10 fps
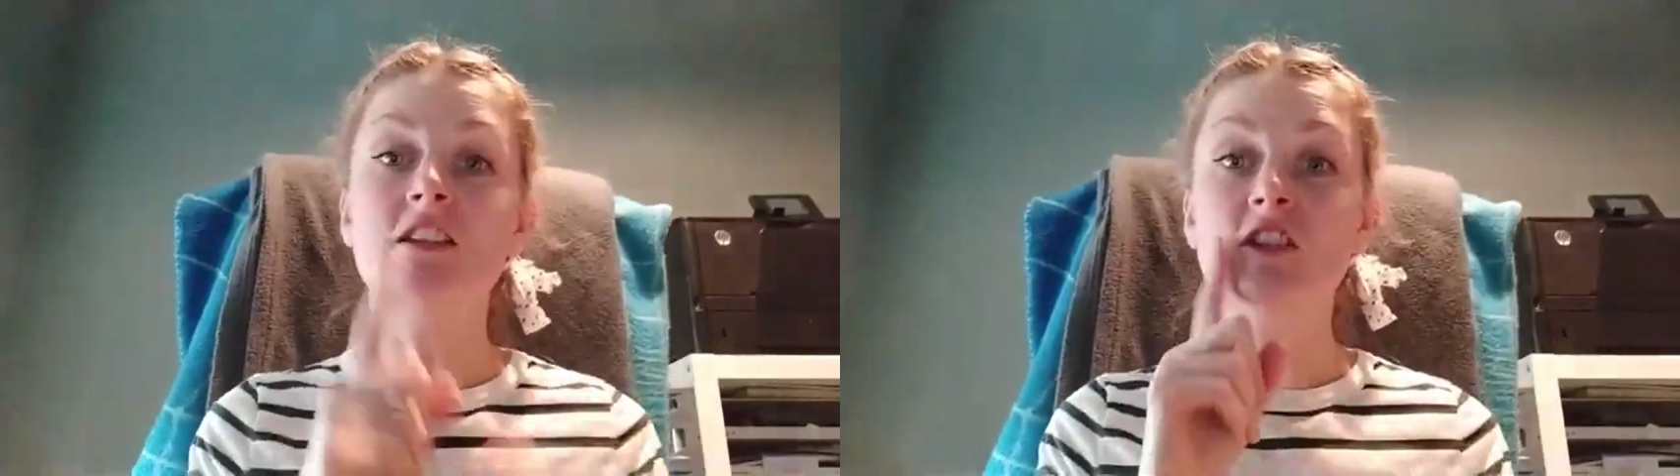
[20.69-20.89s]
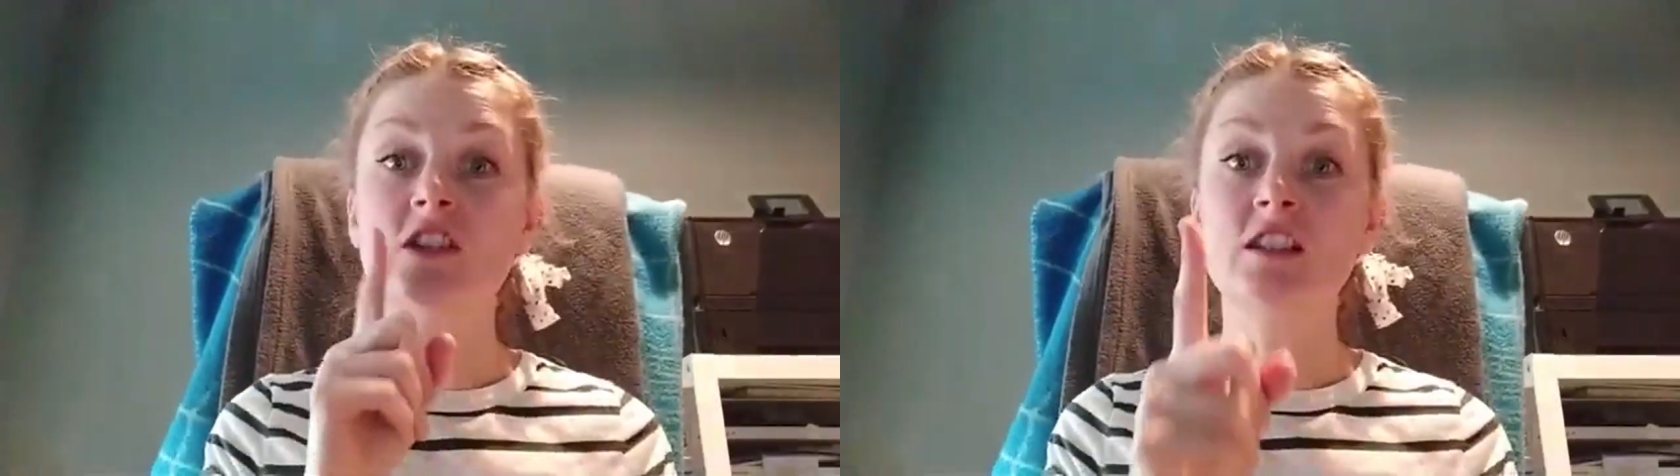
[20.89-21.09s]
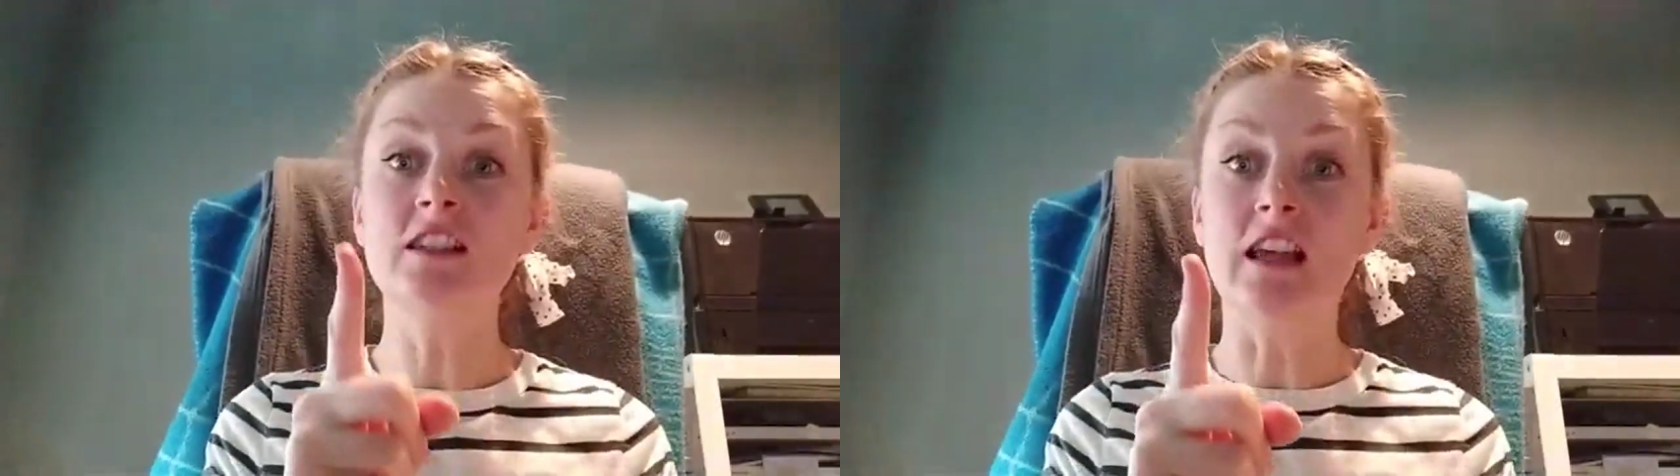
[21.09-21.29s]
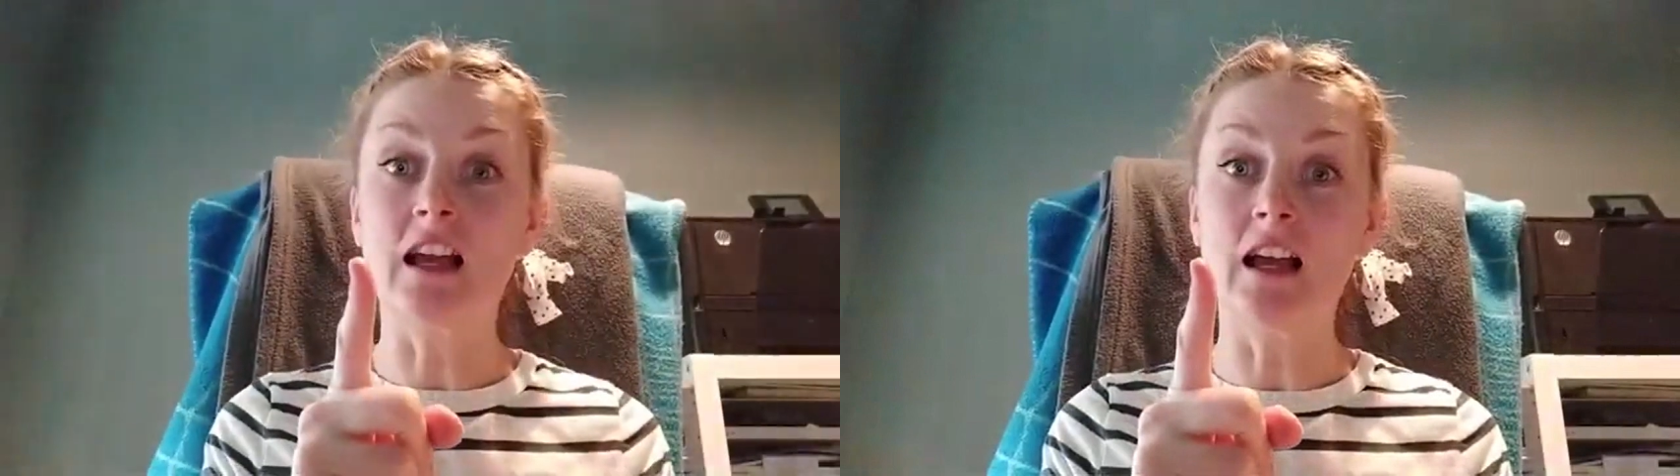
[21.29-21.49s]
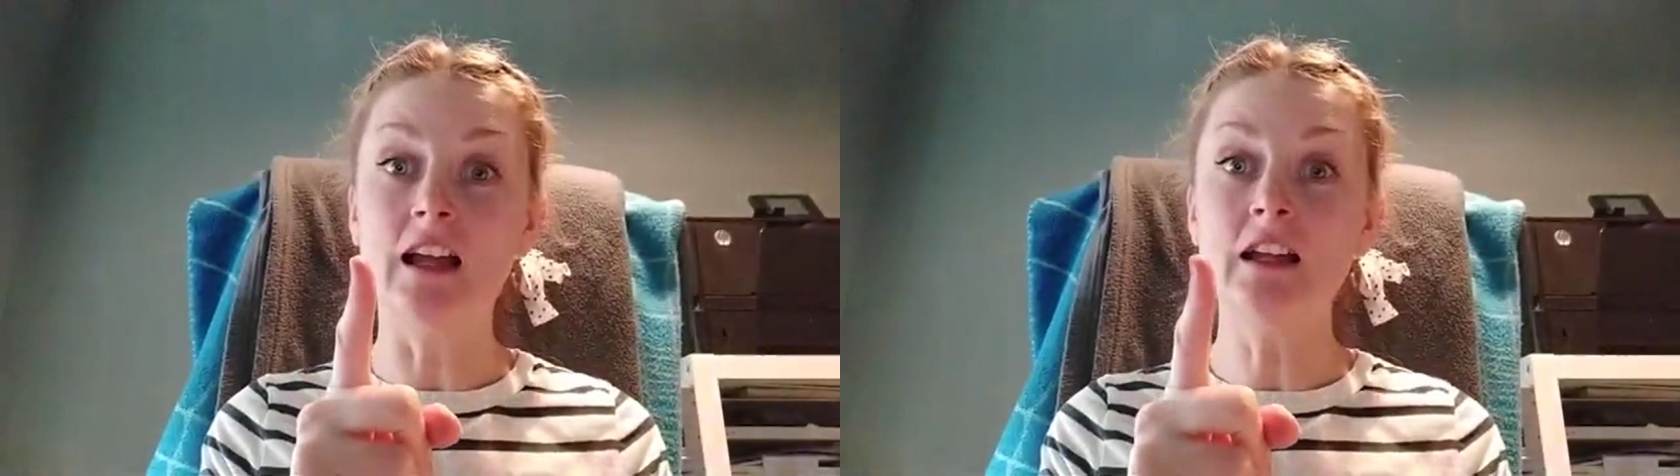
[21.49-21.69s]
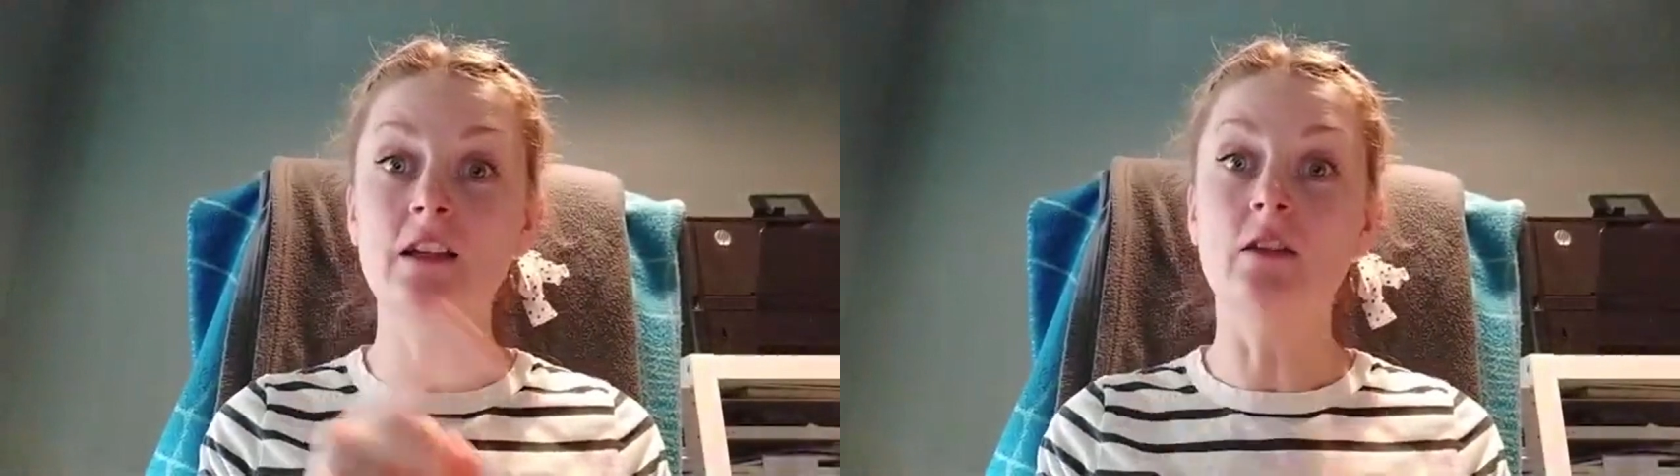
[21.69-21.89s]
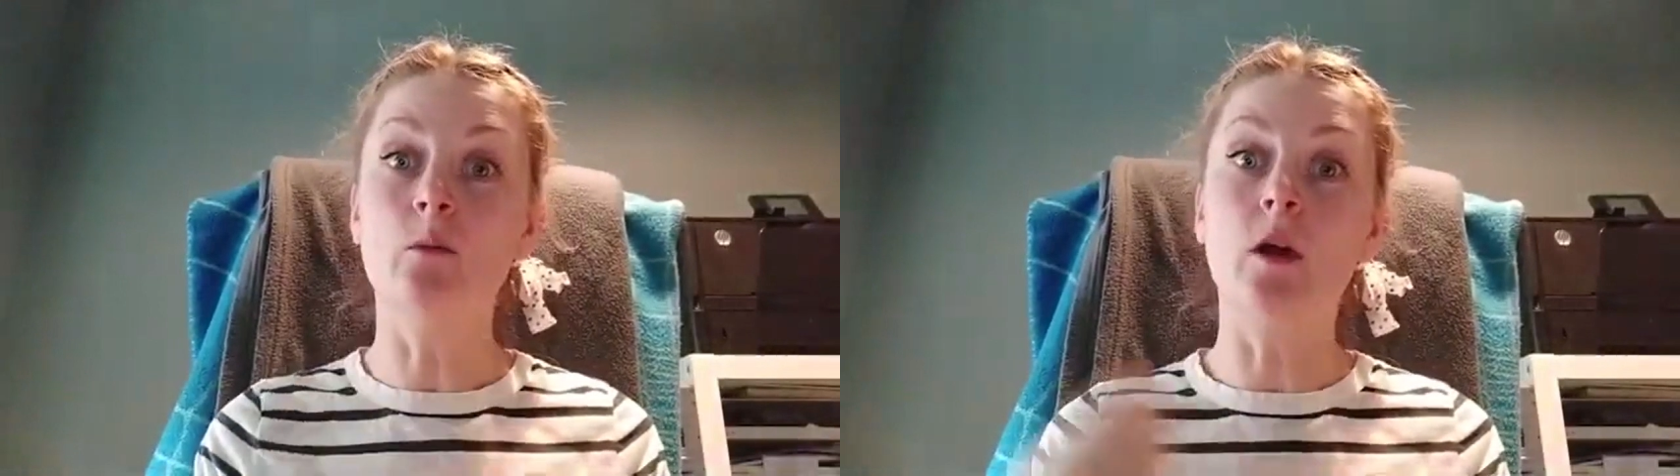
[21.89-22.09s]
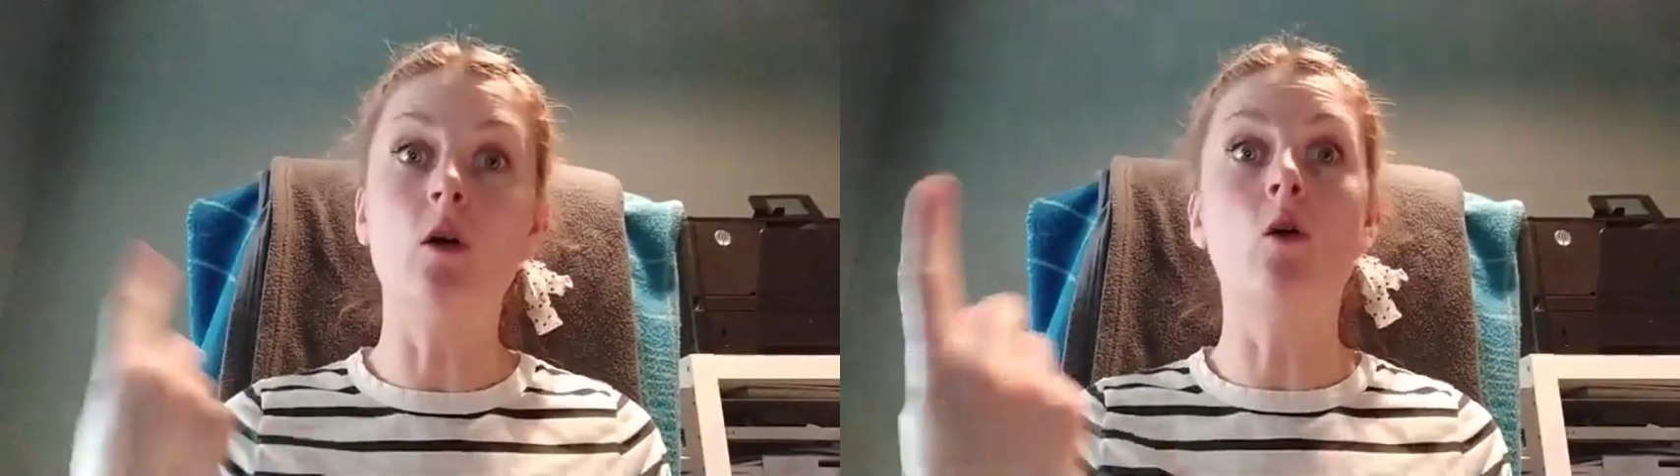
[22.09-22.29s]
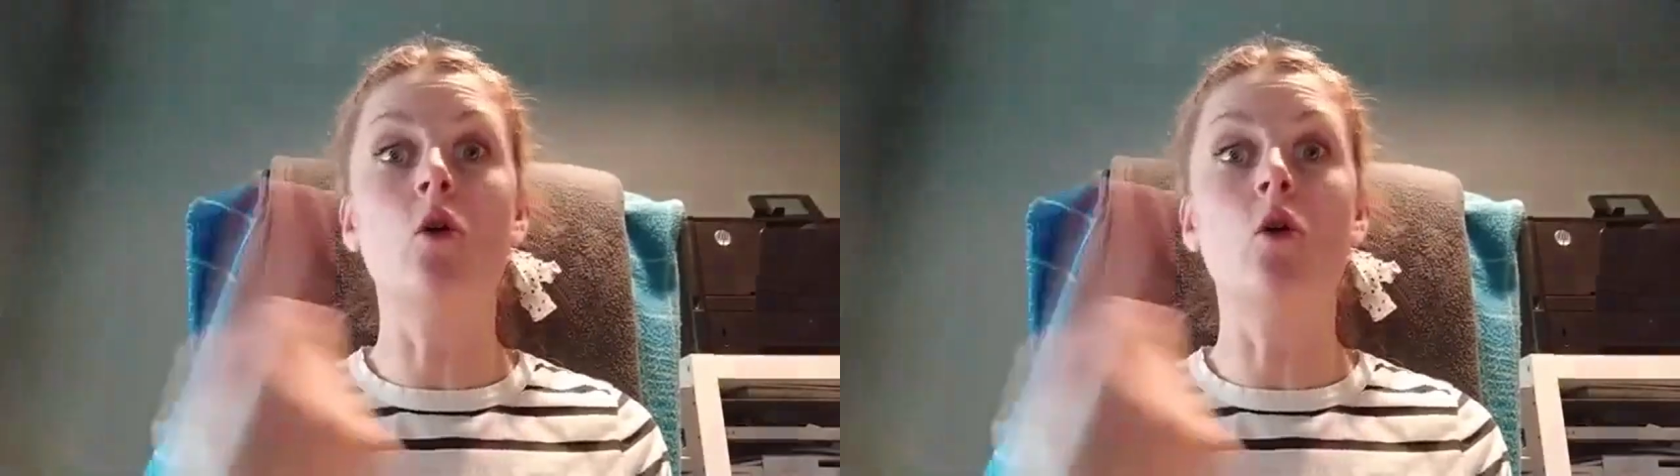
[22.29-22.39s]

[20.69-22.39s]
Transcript: Just to say that we're